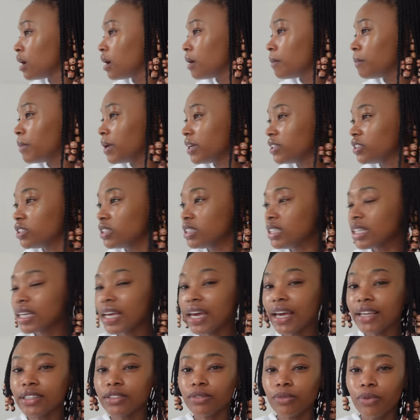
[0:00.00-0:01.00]
But it's just a
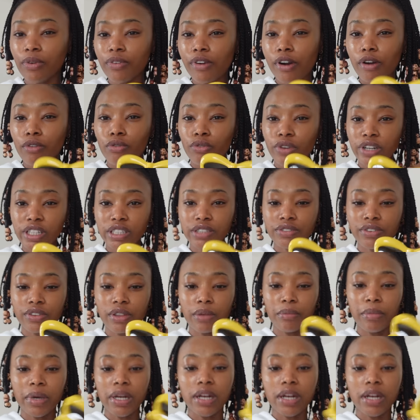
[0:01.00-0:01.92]
case of whether I'll reach for them